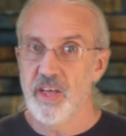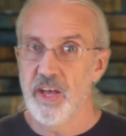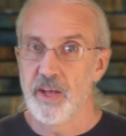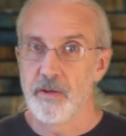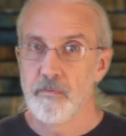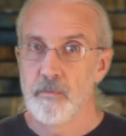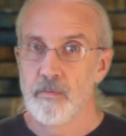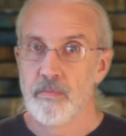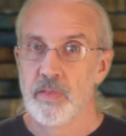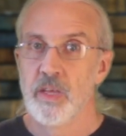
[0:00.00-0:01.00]
thing,
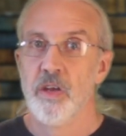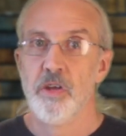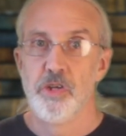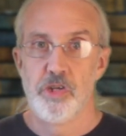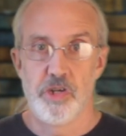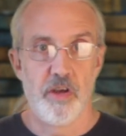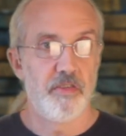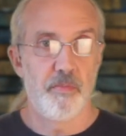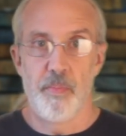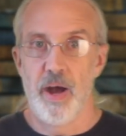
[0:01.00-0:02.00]

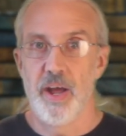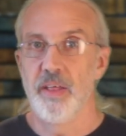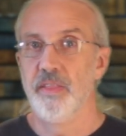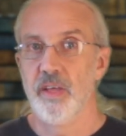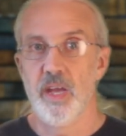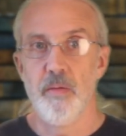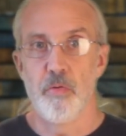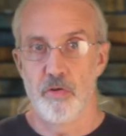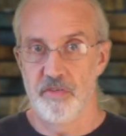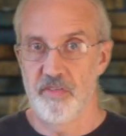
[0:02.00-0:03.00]
just buy the
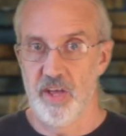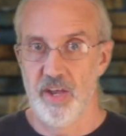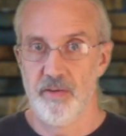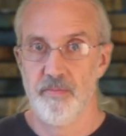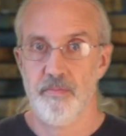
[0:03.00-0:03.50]
keyboard skin.